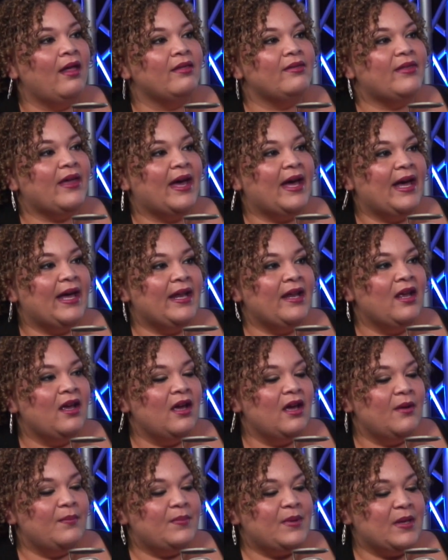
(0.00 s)
that
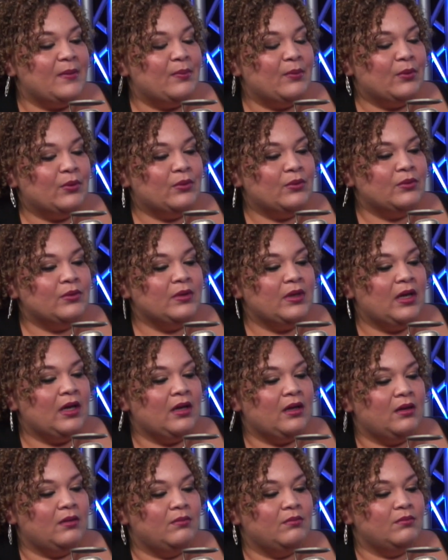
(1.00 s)
people
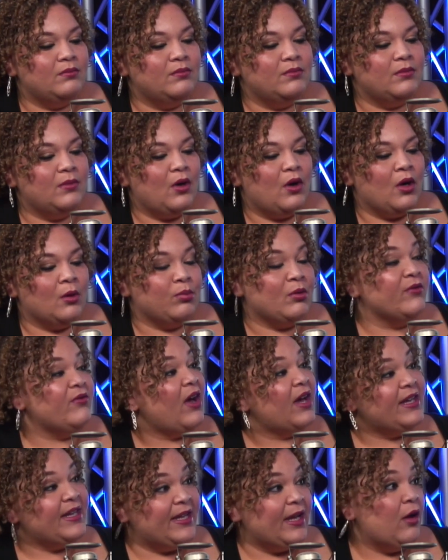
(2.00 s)
are
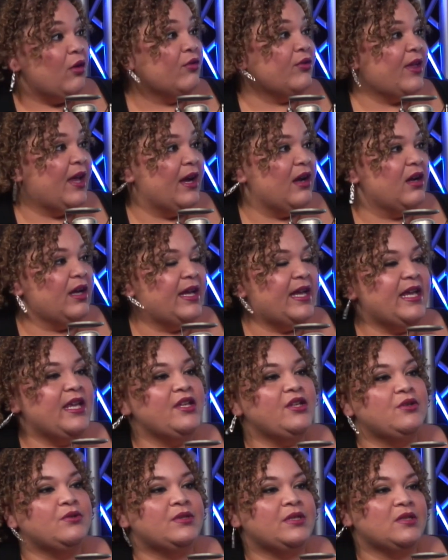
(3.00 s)
provided health care. He
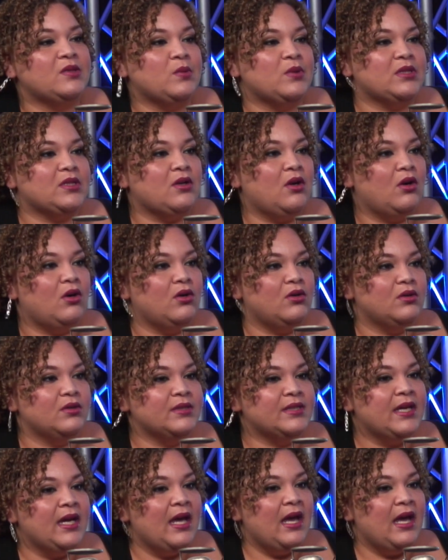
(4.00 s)
uses what's called